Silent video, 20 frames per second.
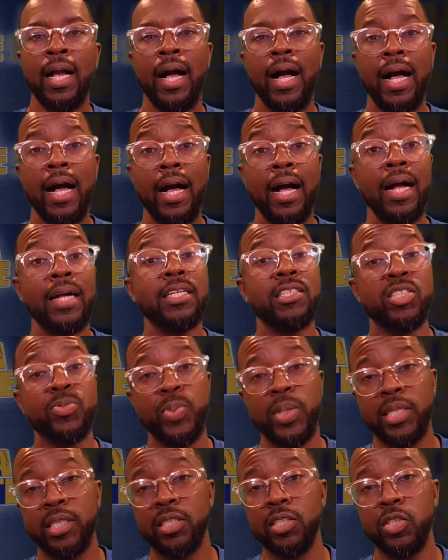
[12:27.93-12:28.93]
And
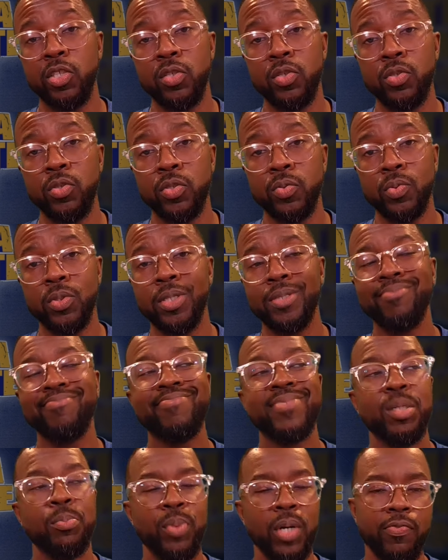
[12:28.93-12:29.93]
speaking of usual,
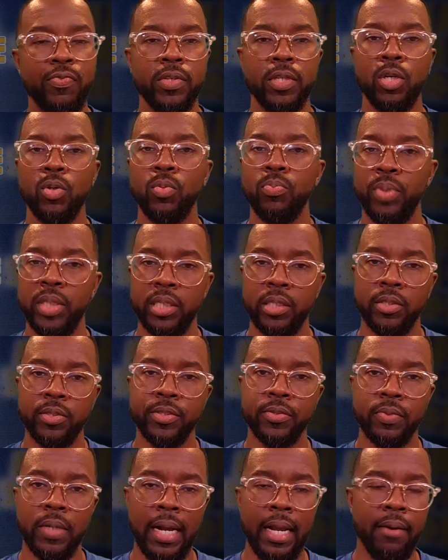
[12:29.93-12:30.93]
the Buffalo
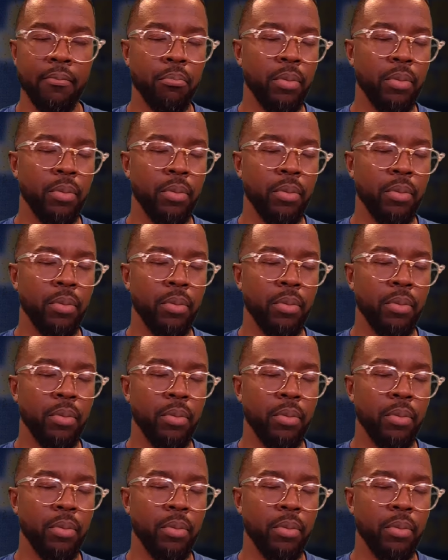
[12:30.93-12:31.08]
Bills, right?